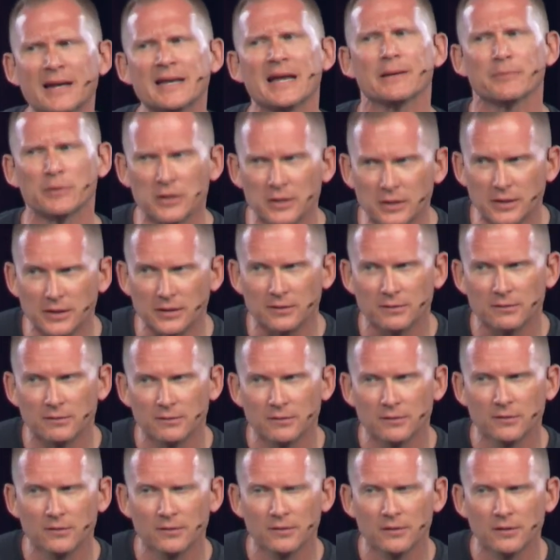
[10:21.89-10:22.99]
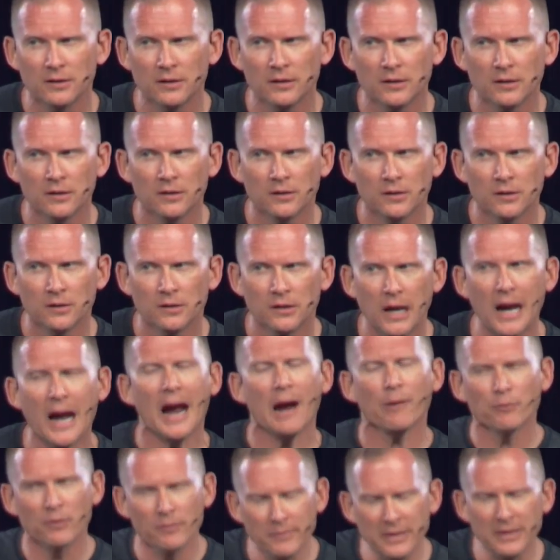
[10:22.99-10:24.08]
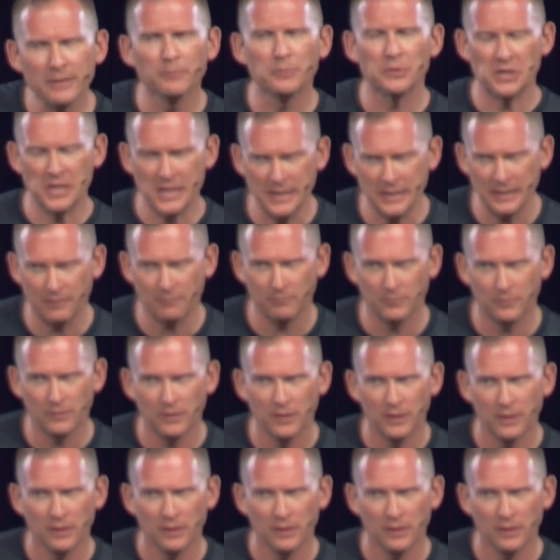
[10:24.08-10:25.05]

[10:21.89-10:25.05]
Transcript: neighborhood. I remember him.